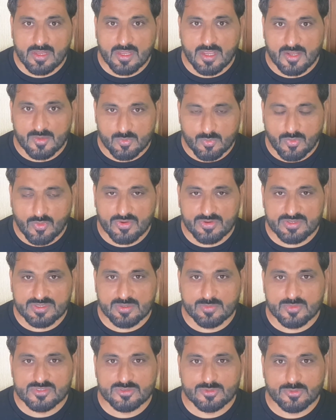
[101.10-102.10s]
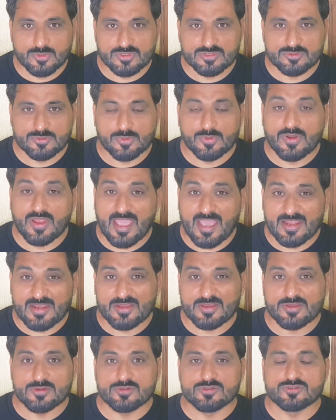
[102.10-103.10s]
And point number two is your
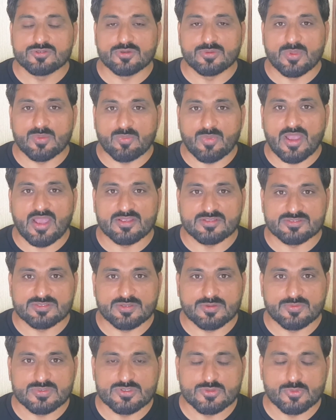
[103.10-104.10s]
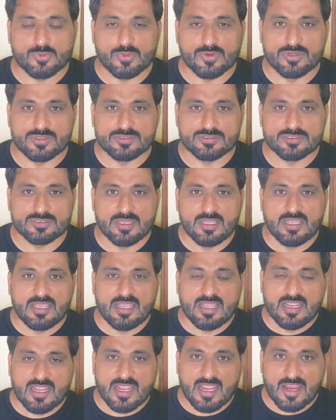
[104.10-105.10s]
attitude should be positive towards
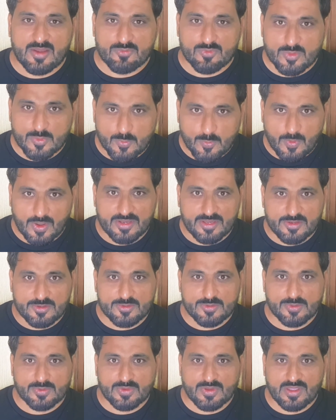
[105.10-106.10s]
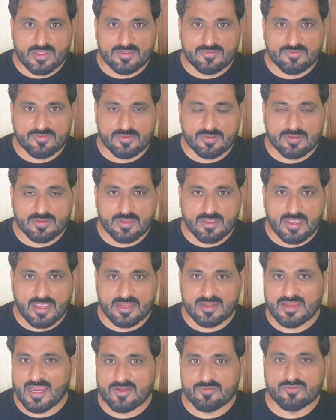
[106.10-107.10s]
everyone in your life
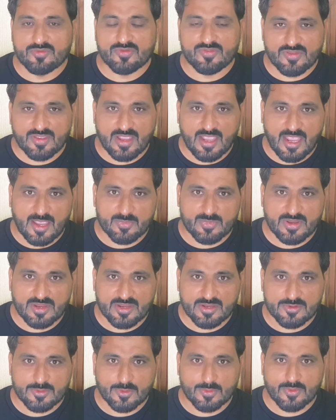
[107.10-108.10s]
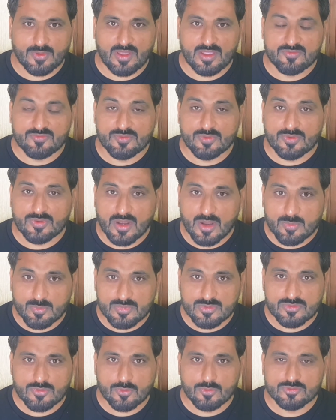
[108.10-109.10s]
and everything happening in your life. Your
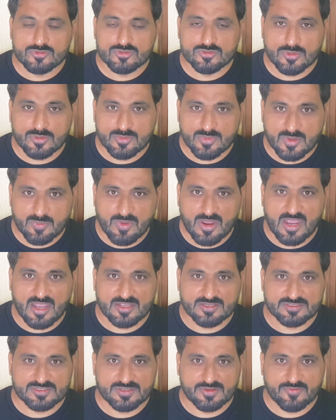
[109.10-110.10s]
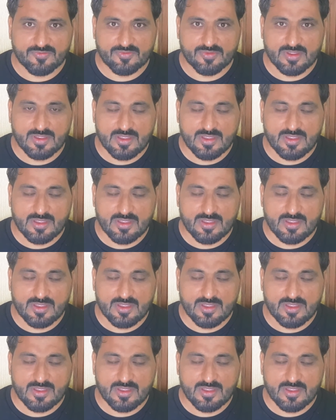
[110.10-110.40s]
approach should be positive.